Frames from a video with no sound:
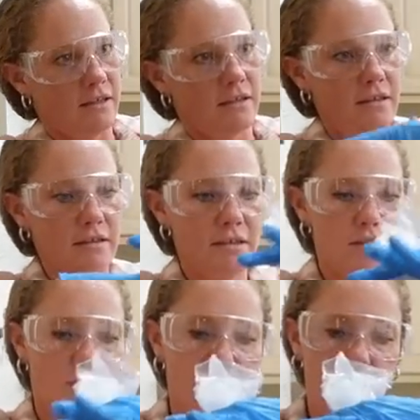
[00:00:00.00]
This
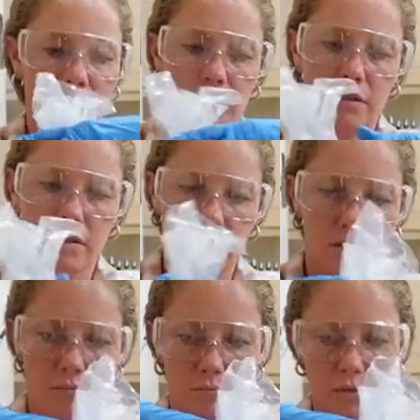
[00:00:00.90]
is really, really such
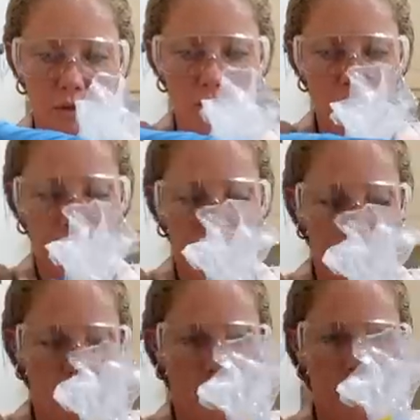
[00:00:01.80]
a beautiful
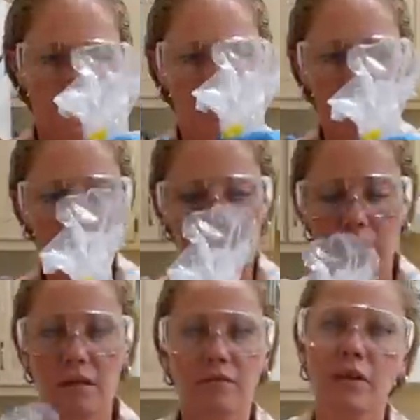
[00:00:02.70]
color, and I
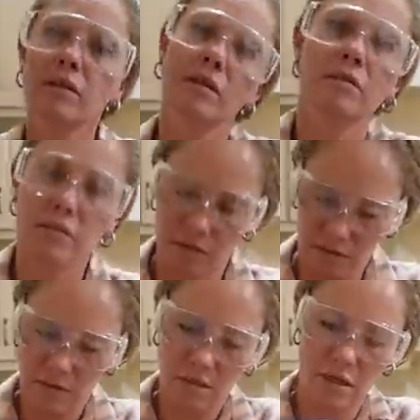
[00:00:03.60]
love that this
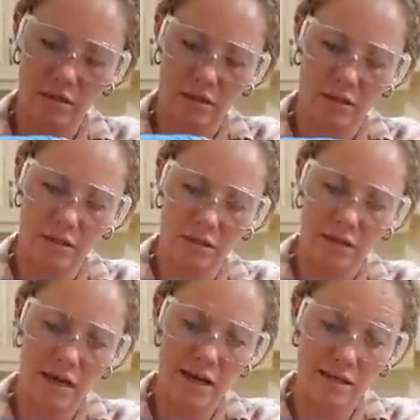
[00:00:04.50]
color does
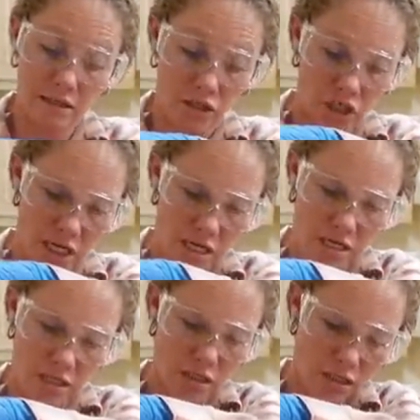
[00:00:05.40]
not
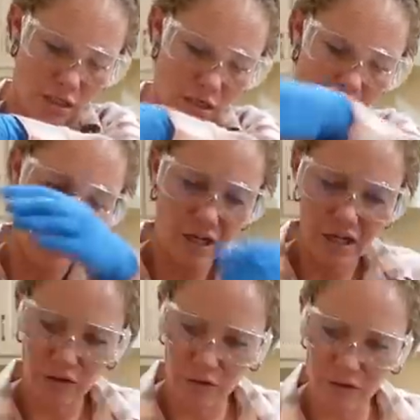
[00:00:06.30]
change
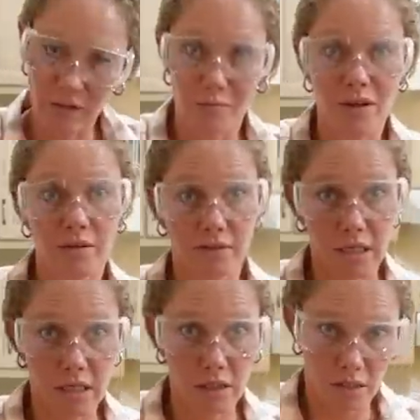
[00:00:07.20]
through the
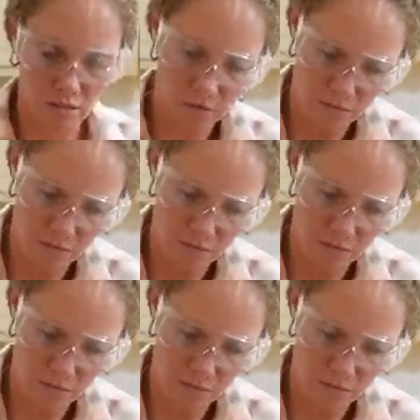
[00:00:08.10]
saponification